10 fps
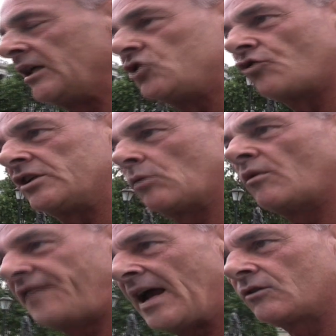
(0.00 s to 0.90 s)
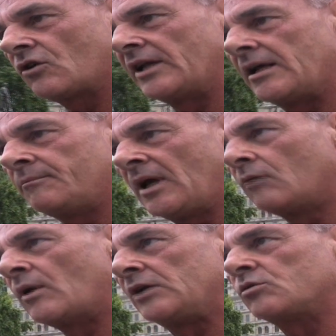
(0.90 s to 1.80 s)
injuries that were found on him
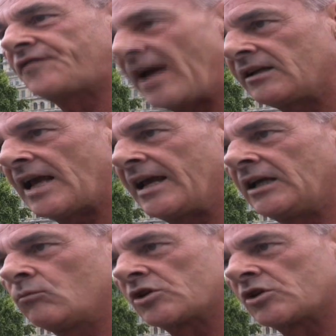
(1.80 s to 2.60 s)
when he was found hanging